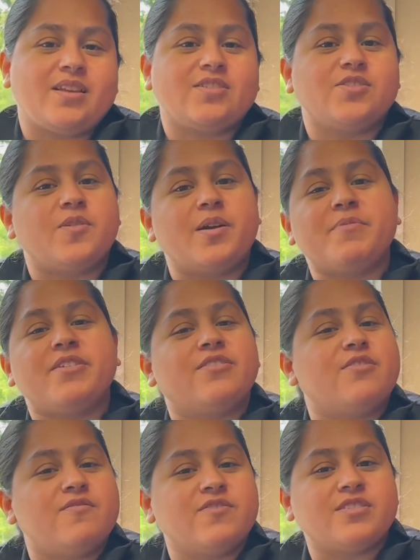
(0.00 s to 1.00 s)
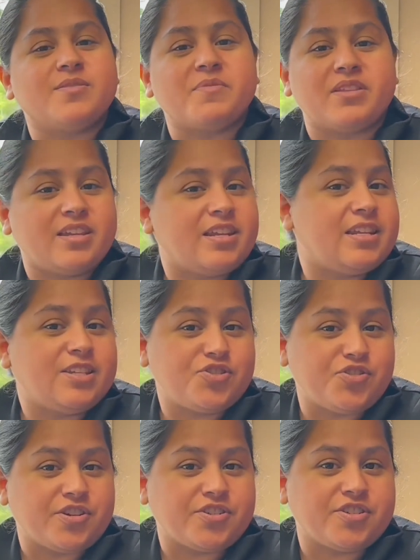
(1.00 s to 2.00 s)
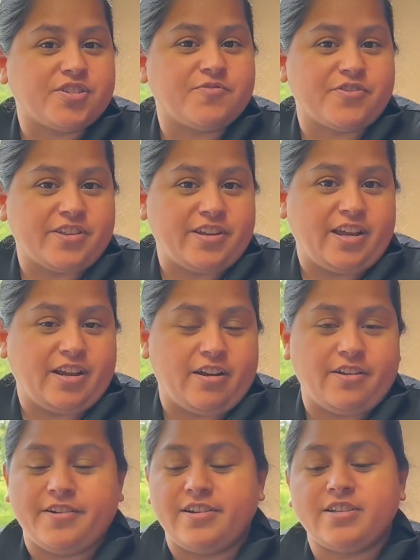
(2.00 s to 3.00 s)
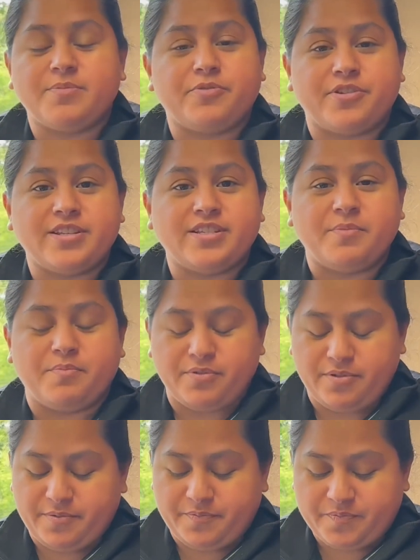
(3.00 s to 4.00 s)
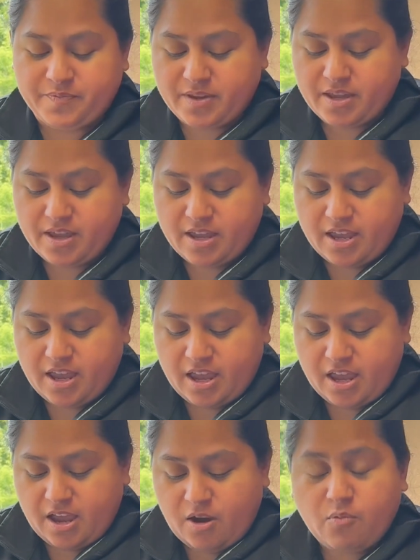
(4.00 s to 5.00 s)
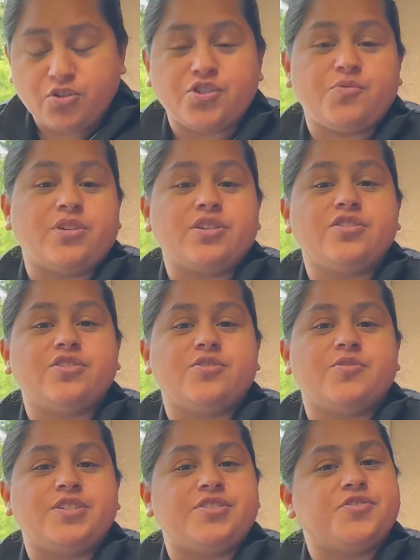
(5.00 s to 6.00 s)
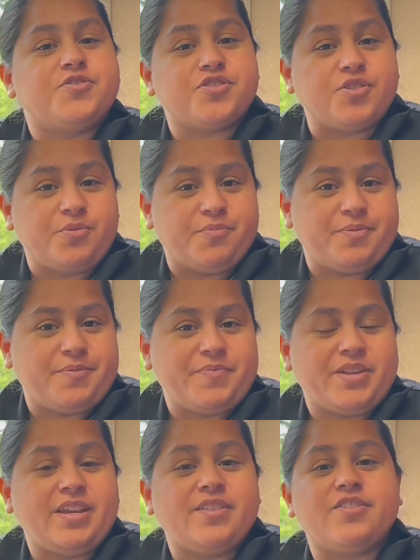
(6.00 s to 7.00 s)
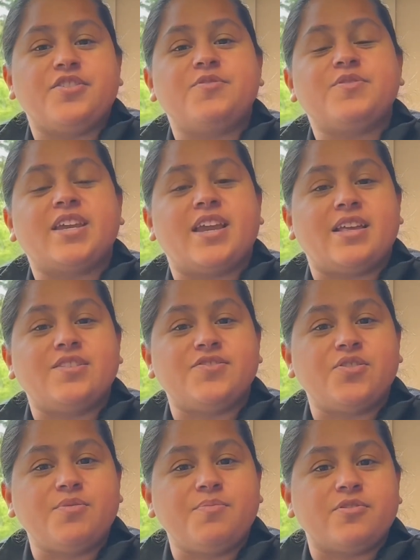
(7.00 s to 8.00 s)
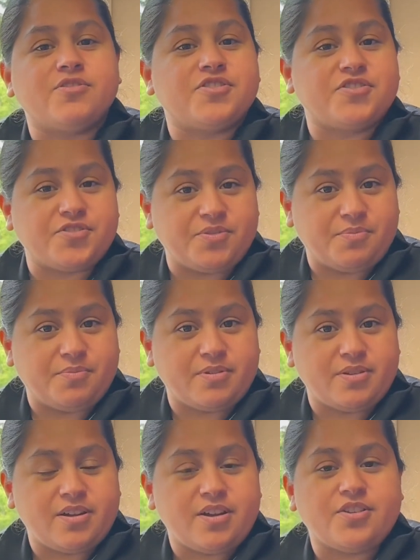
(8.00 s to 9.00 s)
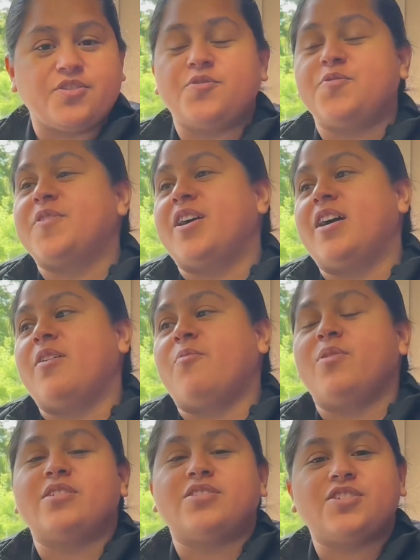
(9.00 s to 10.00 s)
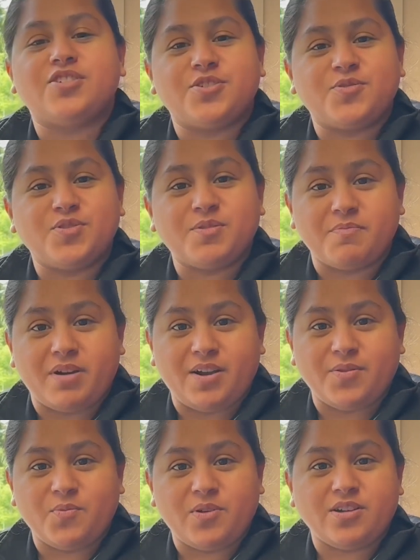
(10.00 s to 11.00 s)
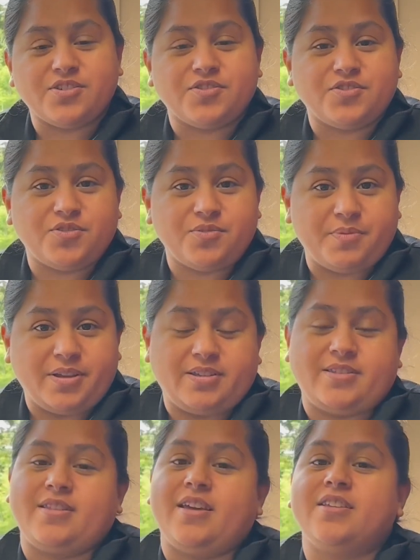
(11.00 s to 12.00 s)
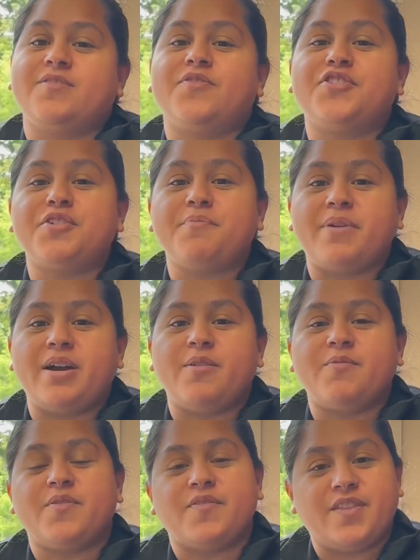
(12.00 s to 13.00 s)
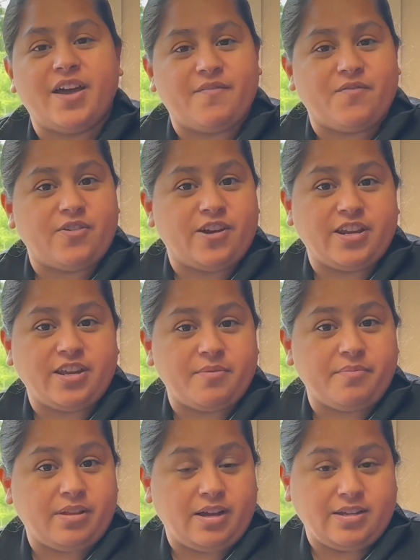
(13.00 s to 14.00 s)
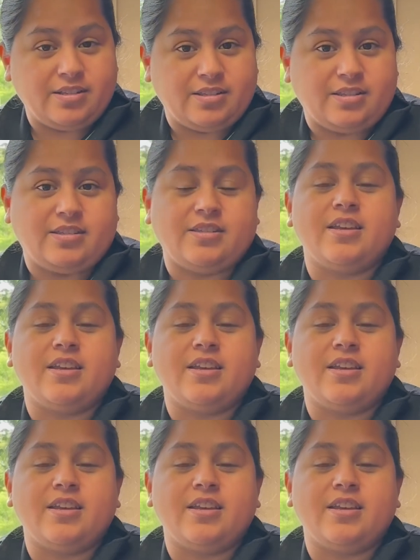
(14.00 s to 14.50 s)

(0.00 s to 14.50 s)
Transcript: So I'm going to go over some cleaning instructions for the night guard. It is pretty simple. What you want to do is use soap. Either use hand soap or just soap. You do not want to use mouthwash or toothpaste. That is for your mouth, not for any appliances.